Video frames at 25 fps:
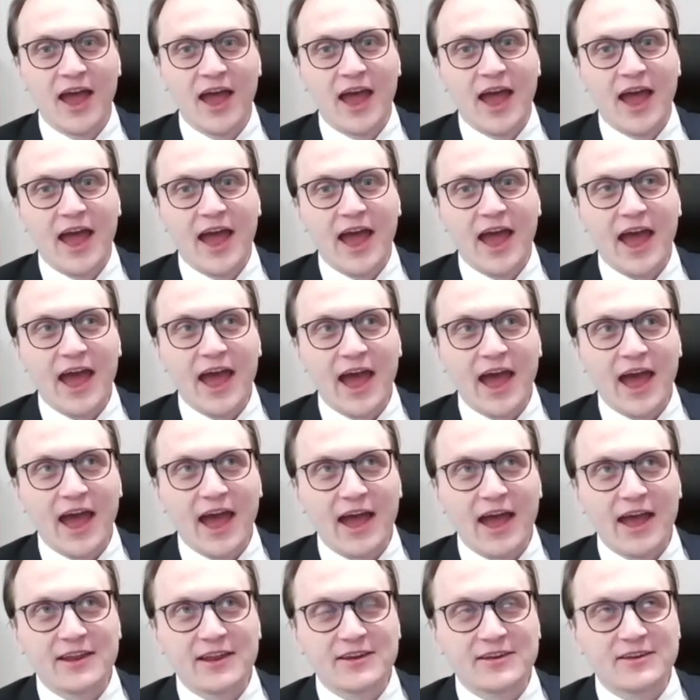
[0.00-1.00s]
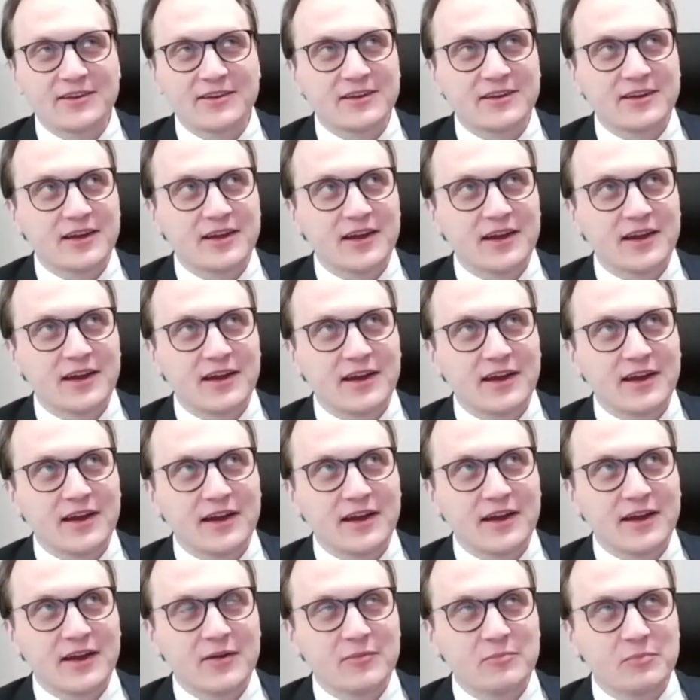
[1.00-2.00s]
And
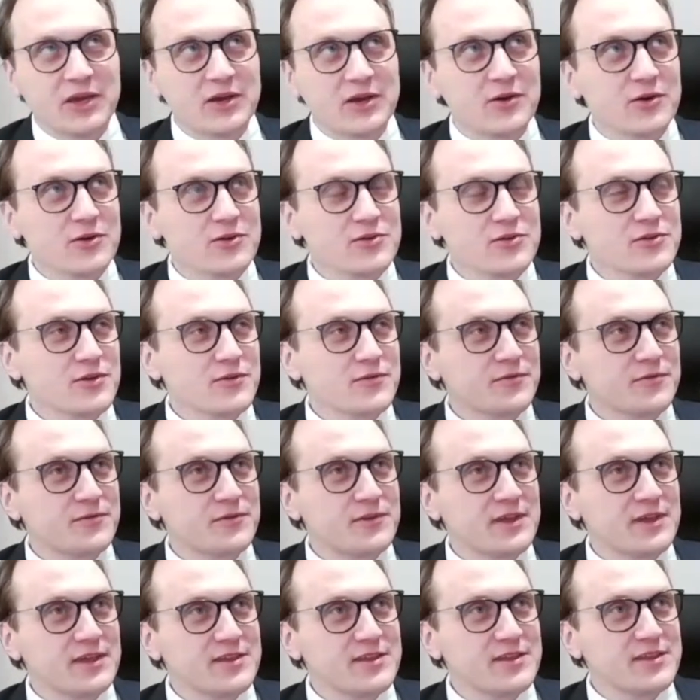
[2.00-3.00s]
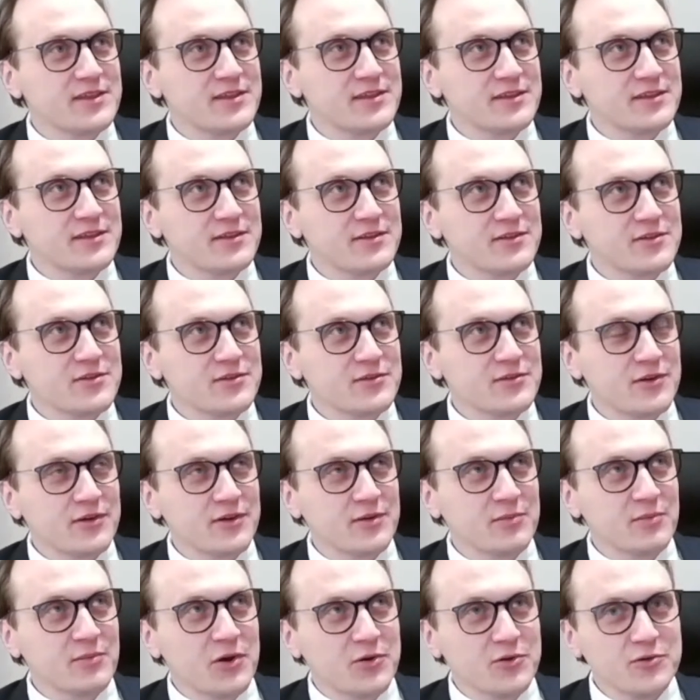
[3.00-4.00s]
because of this strong
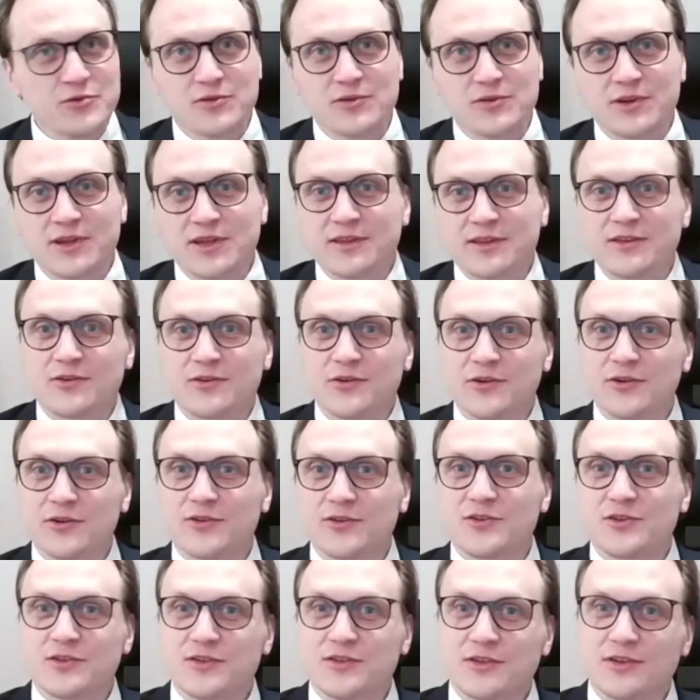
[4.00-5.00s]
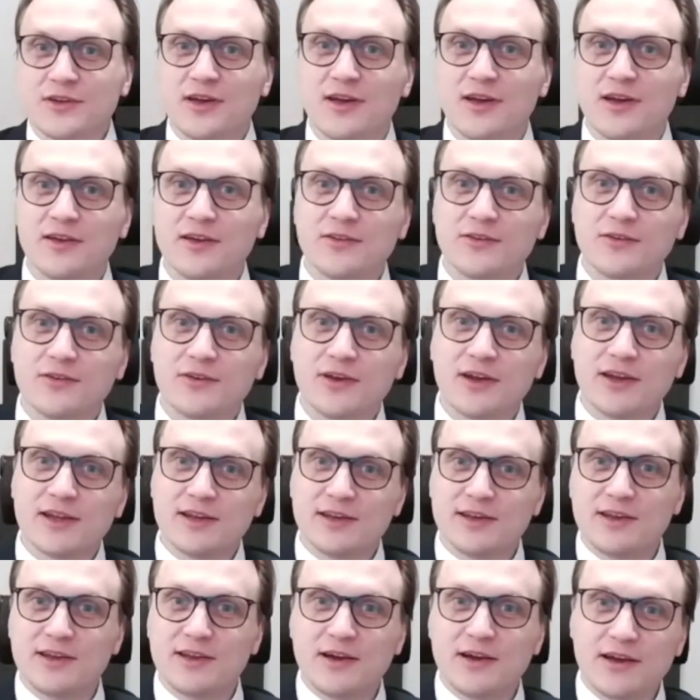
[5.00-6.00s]
emotion and the urgency to get it
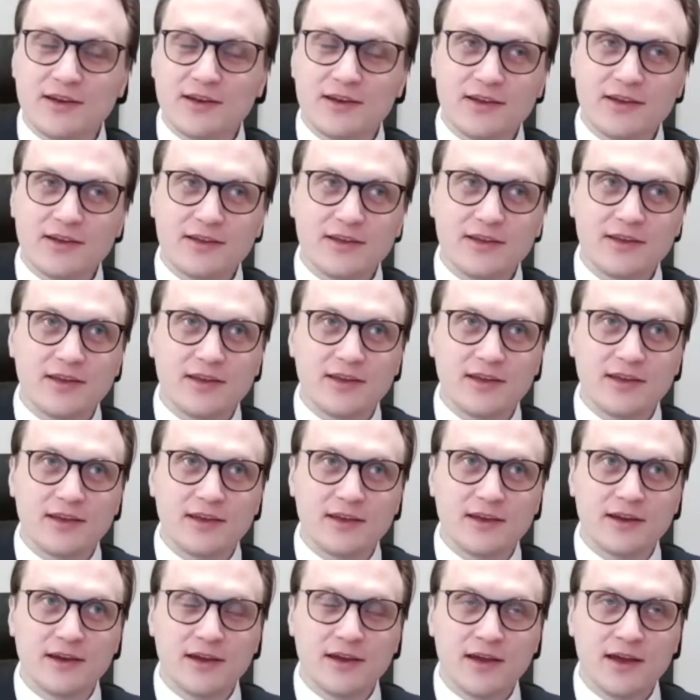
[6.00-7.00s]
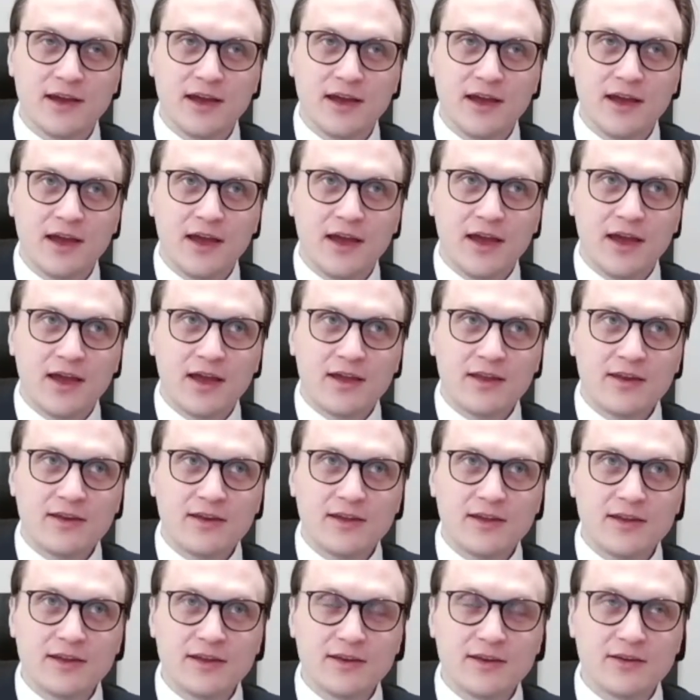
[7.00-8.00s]
done, he
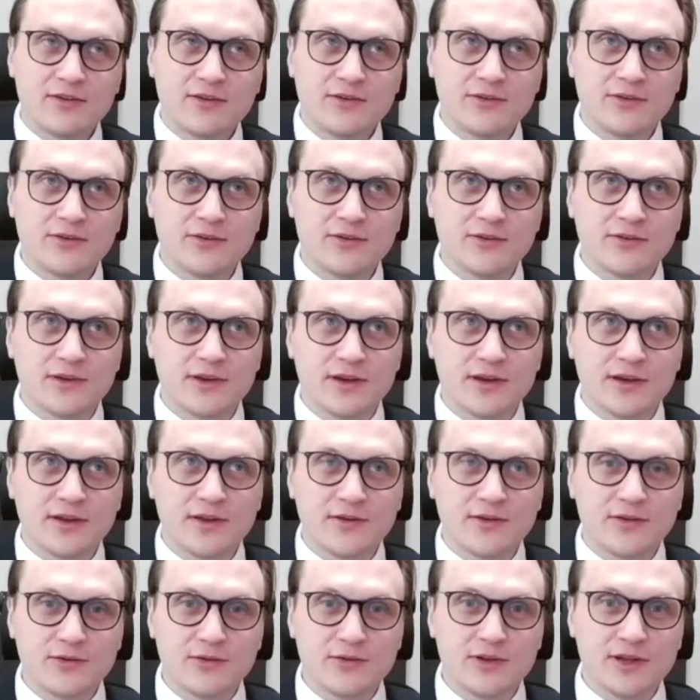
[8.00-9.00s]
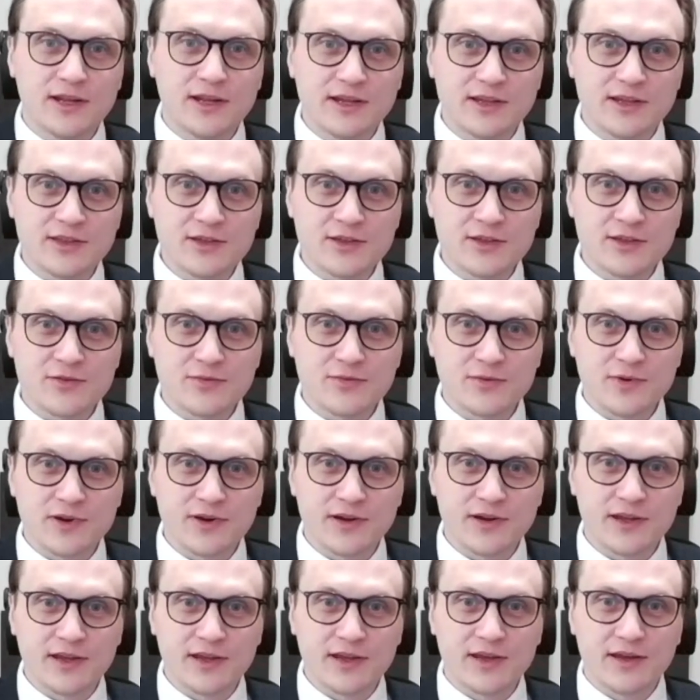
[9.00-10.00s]
didn't do the due diligence very
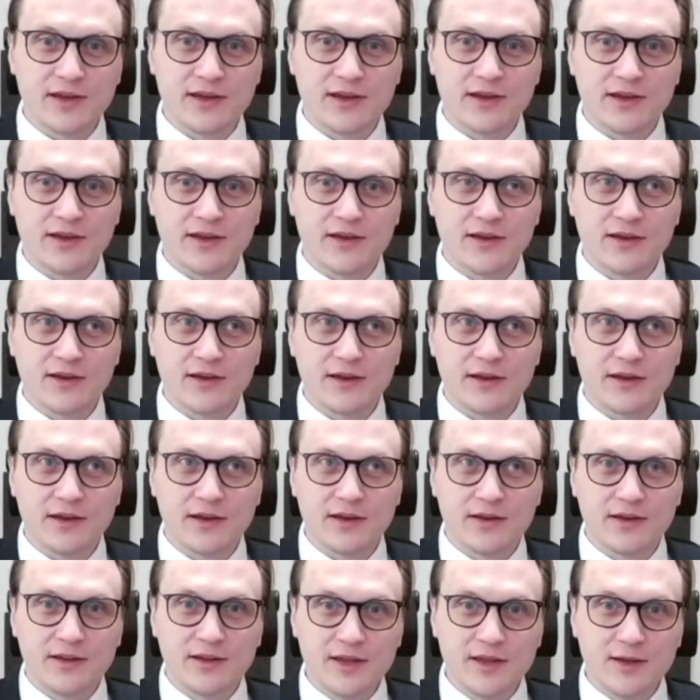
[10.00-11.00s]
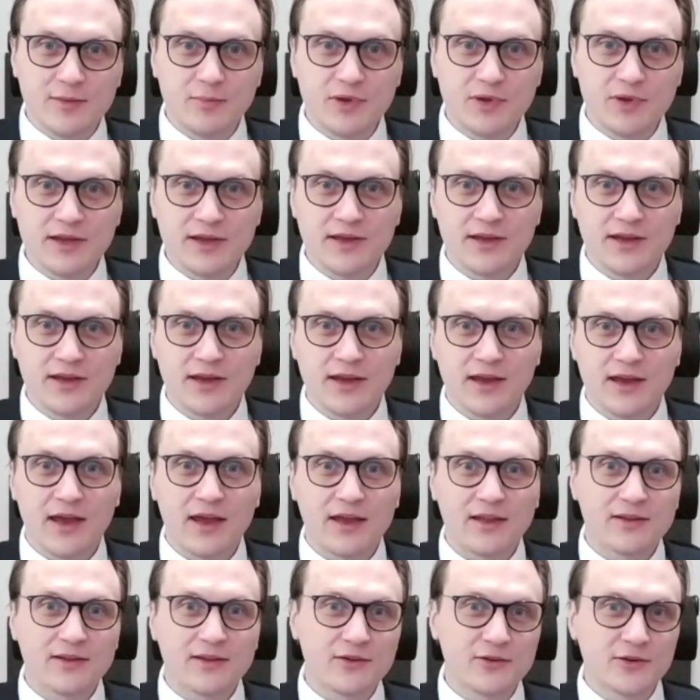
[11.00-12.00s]
deeply and
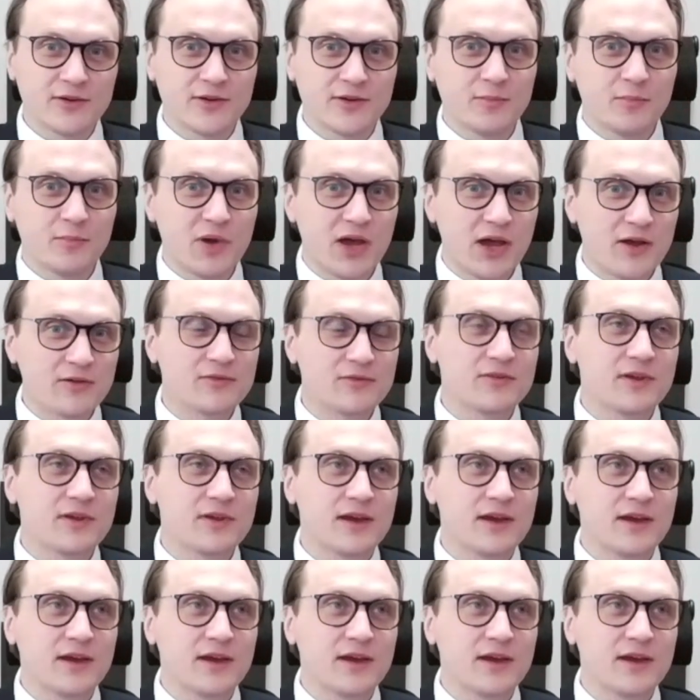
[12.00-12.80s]
learned about the